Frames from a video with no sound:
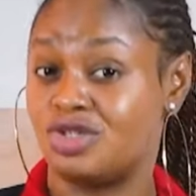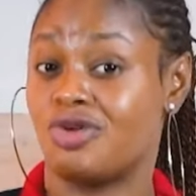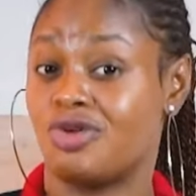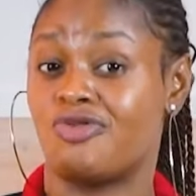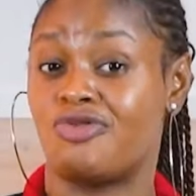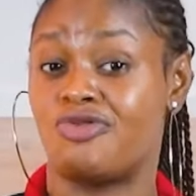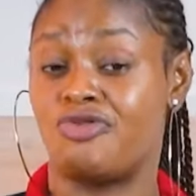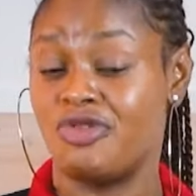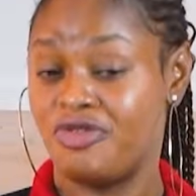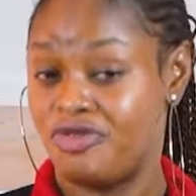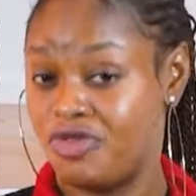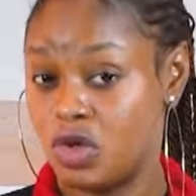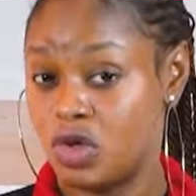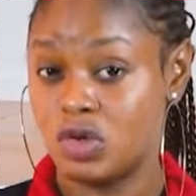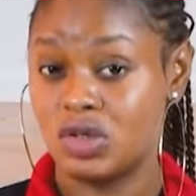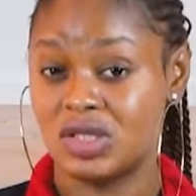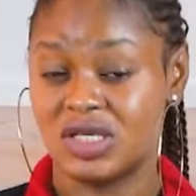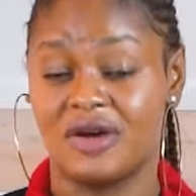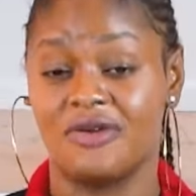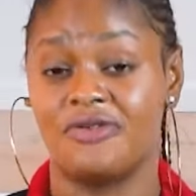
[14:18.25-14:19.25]
your
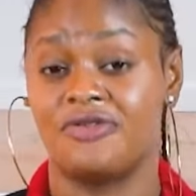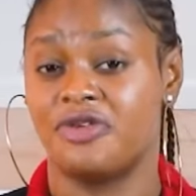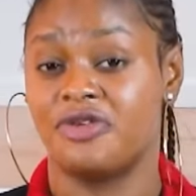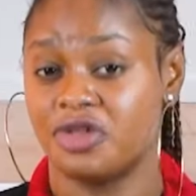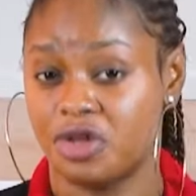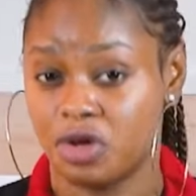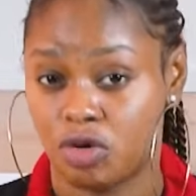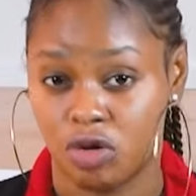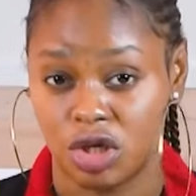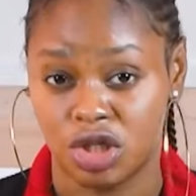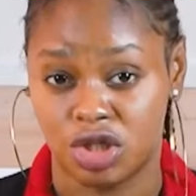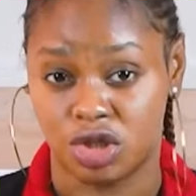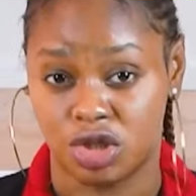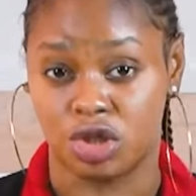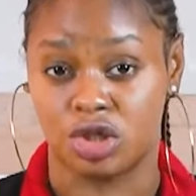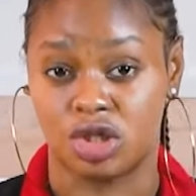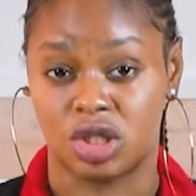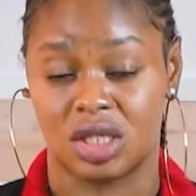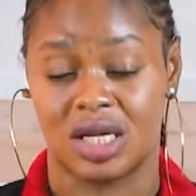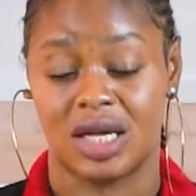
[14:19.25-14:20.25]
reviews, and further
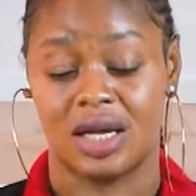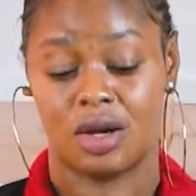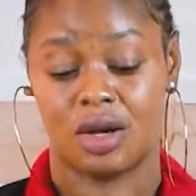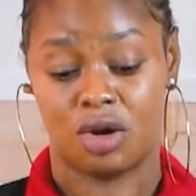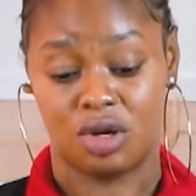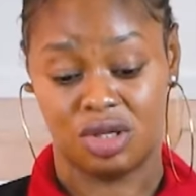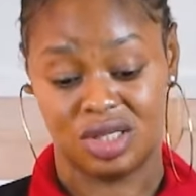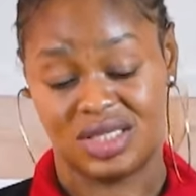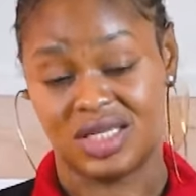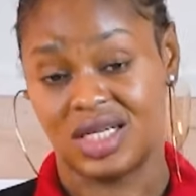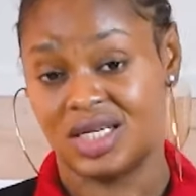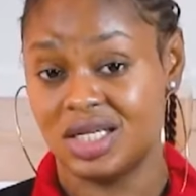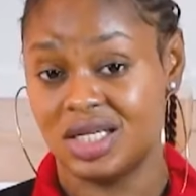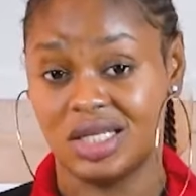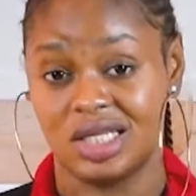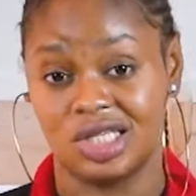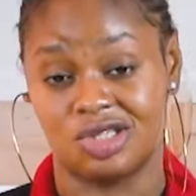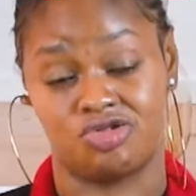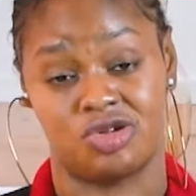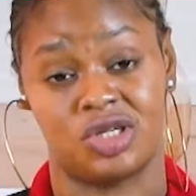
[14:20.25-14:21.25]
questions concerning
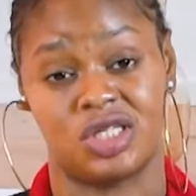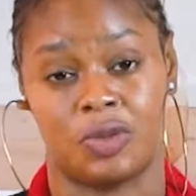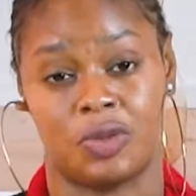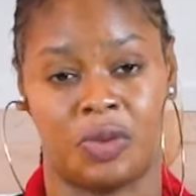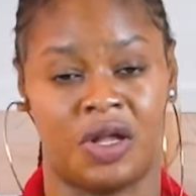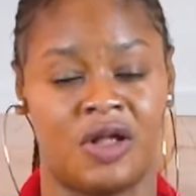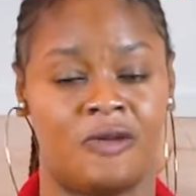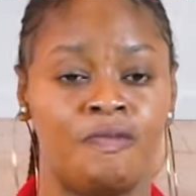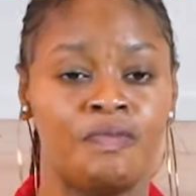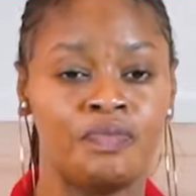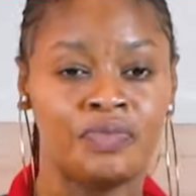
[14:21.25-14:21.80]
this recipe,